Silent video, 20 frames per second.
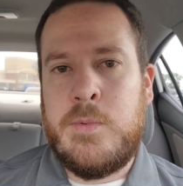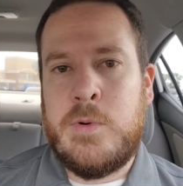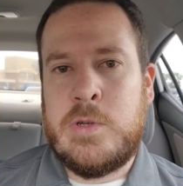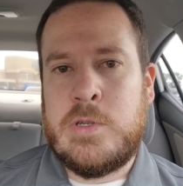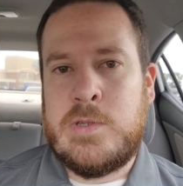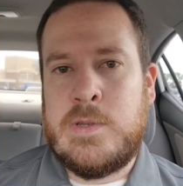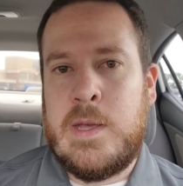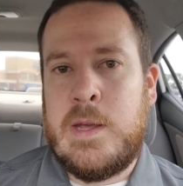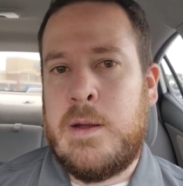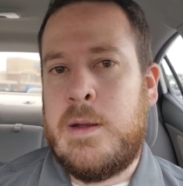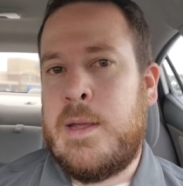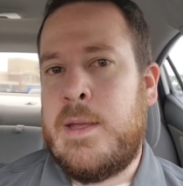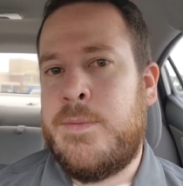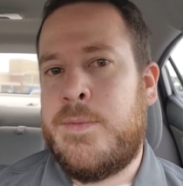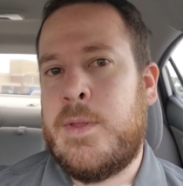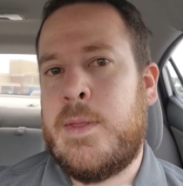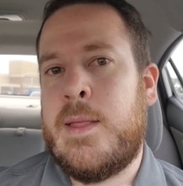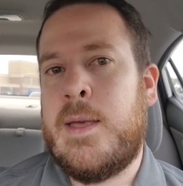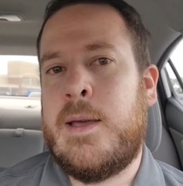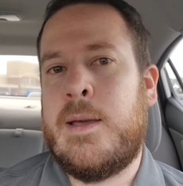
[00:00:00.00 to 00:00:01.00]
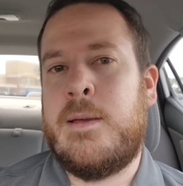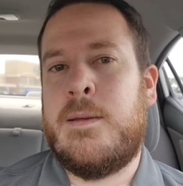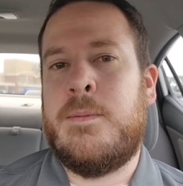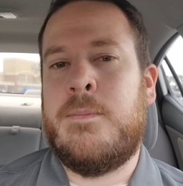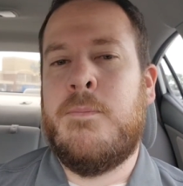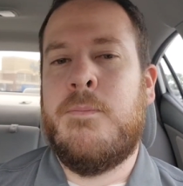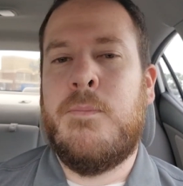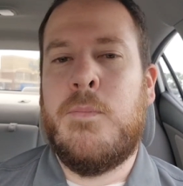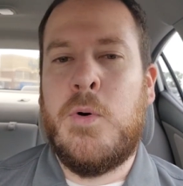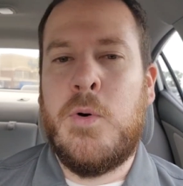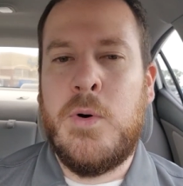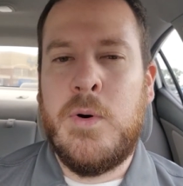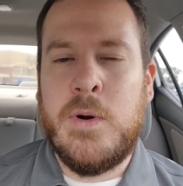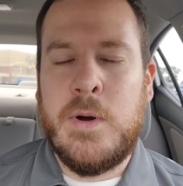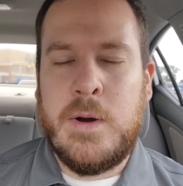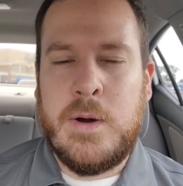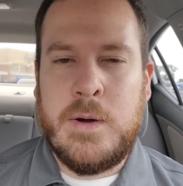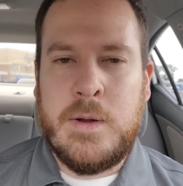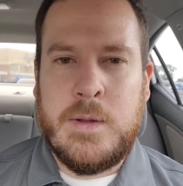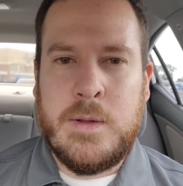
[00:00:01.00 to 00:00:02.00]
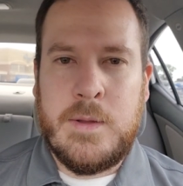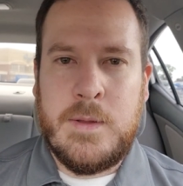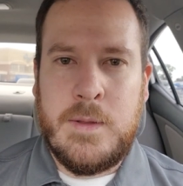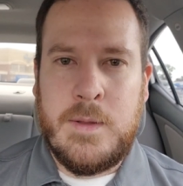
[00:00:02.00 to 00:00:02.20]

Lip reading: which they're even like more